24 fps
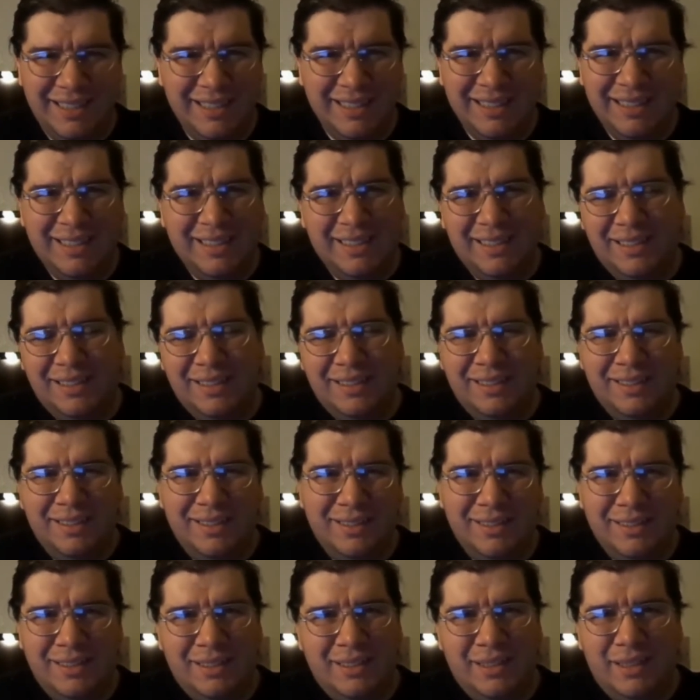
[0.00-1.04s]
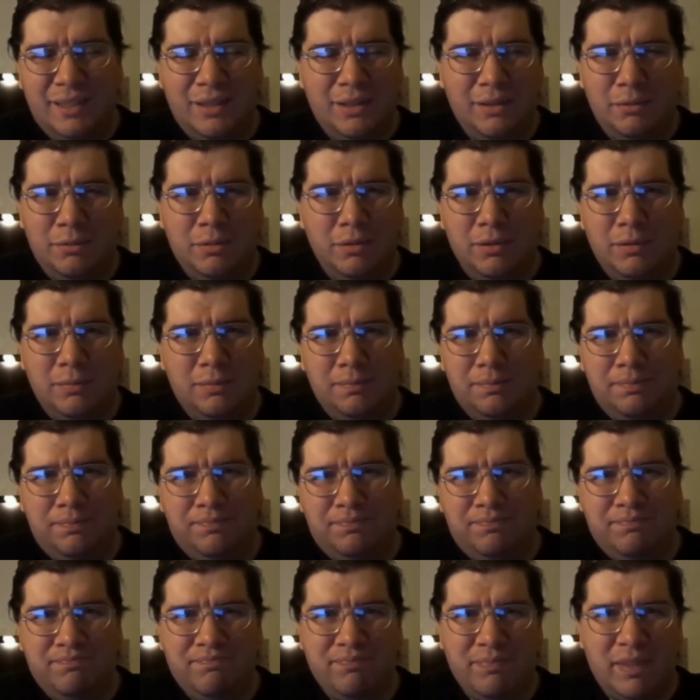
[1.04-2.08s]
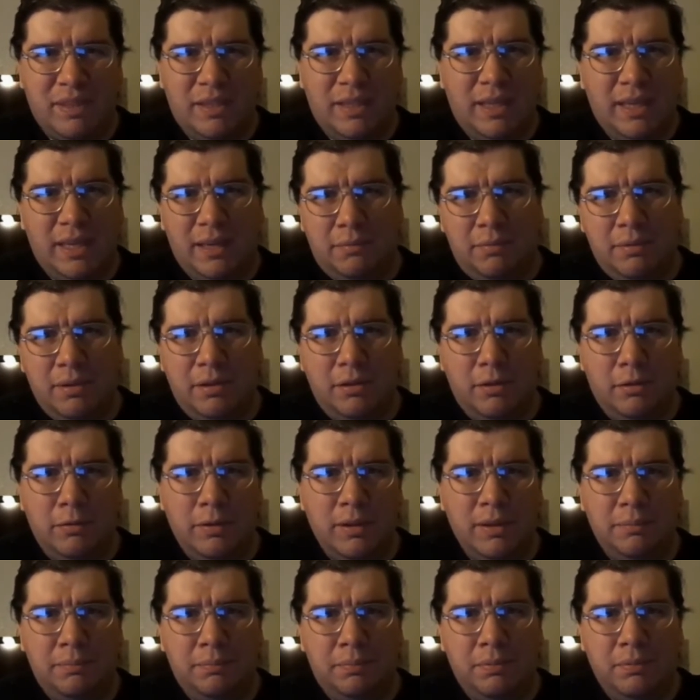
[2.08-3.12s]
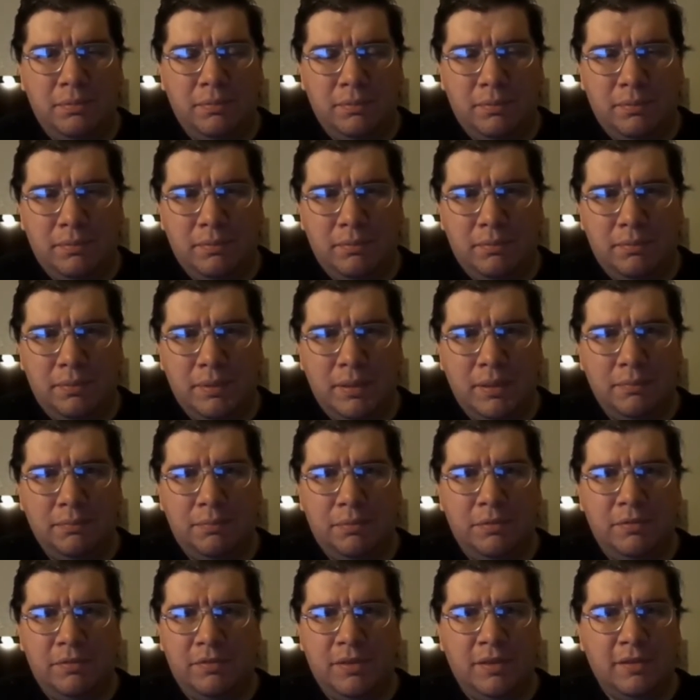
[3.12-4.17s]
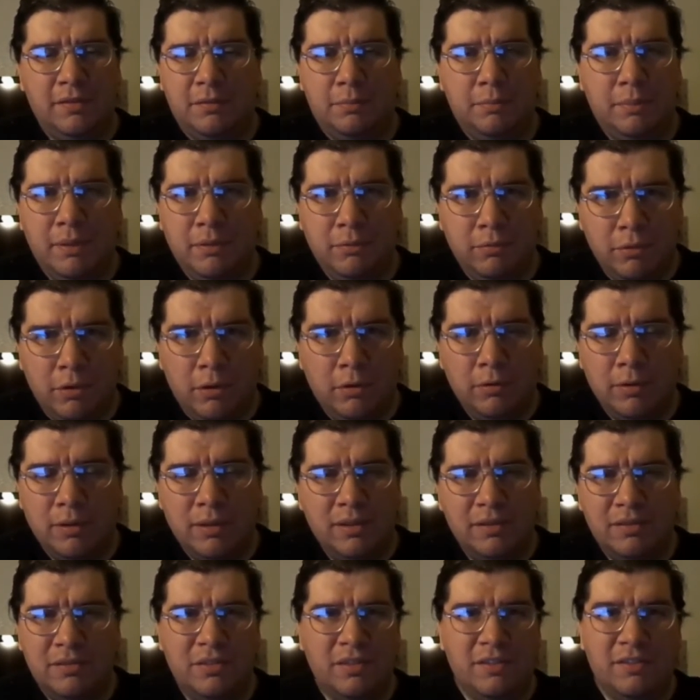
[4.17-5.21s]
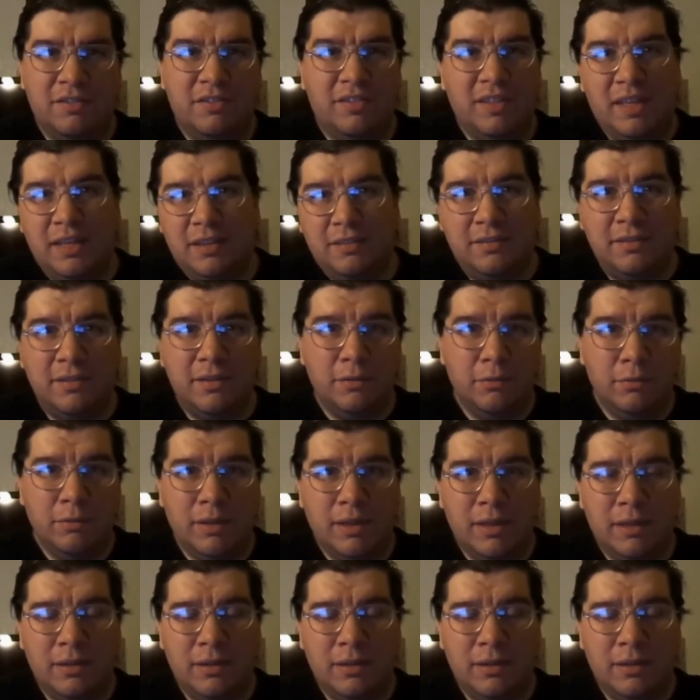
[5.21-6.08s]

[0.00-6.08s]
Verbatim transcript: you know, where Kevin already being possessed by Rowan is just dancing